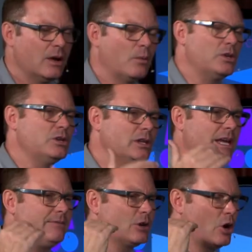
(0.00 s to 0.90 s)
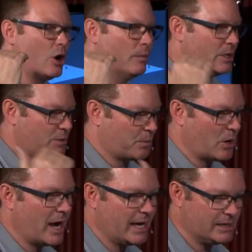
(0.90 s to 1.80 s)
When you leave your home, it's
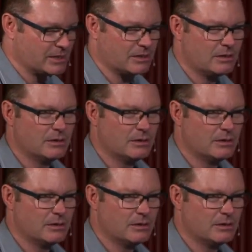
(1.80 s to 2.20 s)
praise.